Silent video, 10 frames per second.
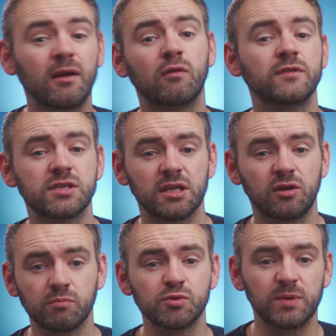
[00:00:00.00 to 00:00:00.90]
that obviously
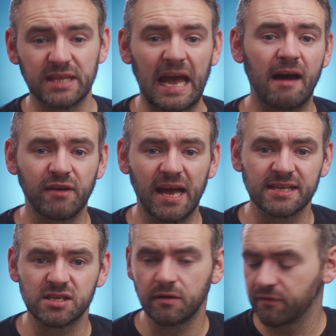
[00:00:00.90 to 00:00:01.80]
comes with the
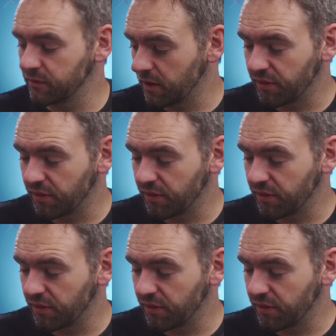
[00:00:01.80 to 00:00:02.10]
caveat of